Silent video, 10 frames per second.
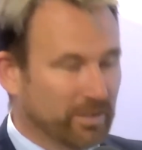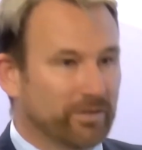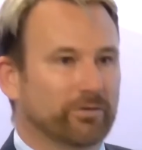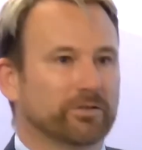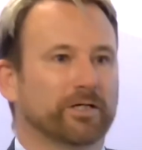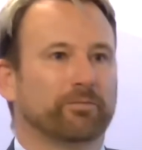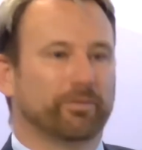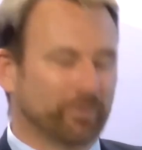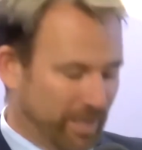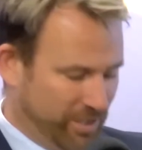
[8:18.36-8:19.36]
There are also
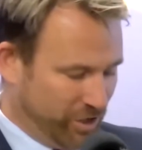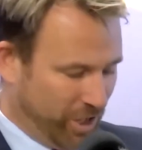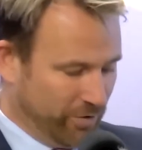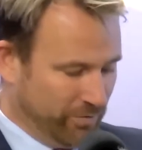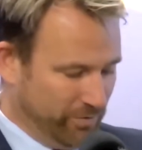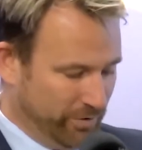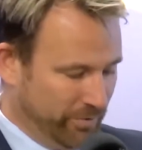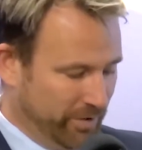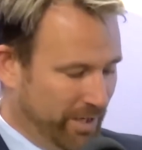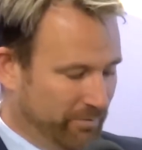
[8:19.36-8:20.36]
people like Joan, who
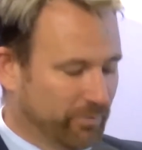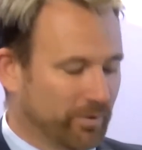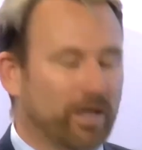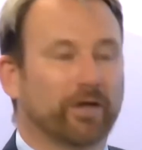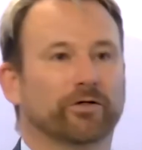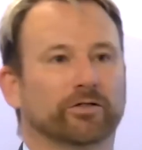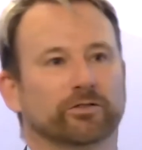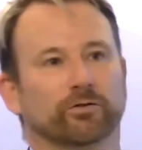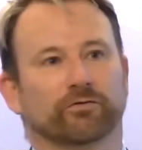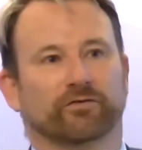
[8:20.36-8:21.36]
had come to rely on her
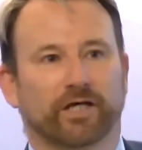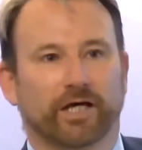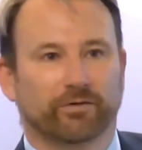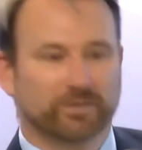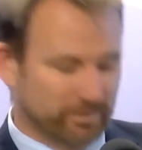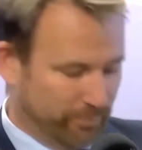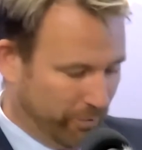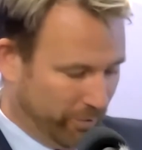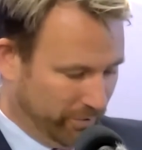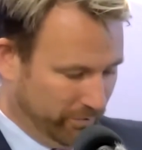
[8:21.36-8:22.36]
daughter for care and
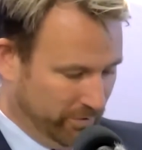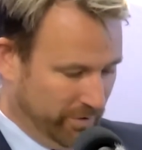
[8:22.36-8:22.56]
support.